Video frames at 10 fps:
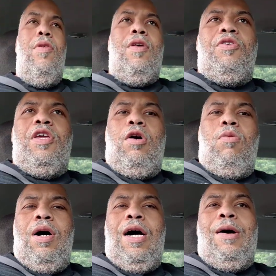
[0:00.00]
So,
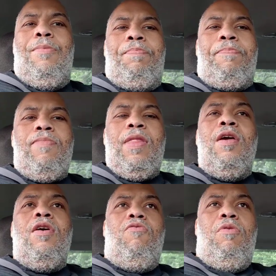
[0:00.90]
yo,
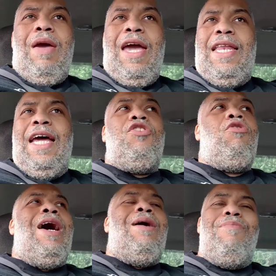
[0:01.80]
um, we made that
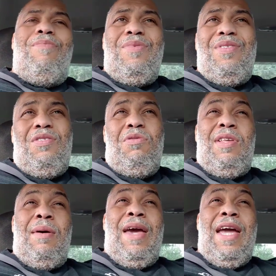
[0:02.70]
drop. As soon
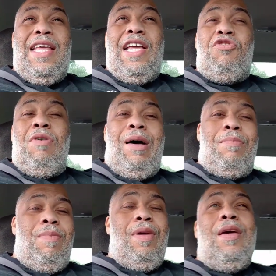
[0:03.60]
as I made that drop,
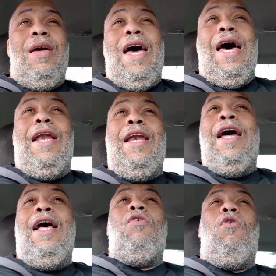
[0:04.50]
had
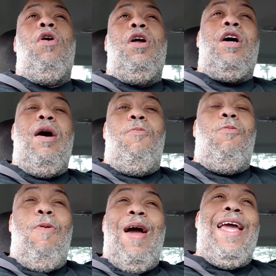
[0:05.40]
another order come
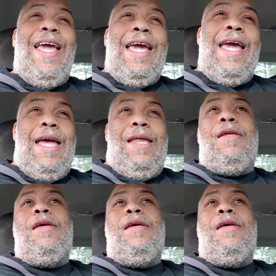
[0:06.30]
right in.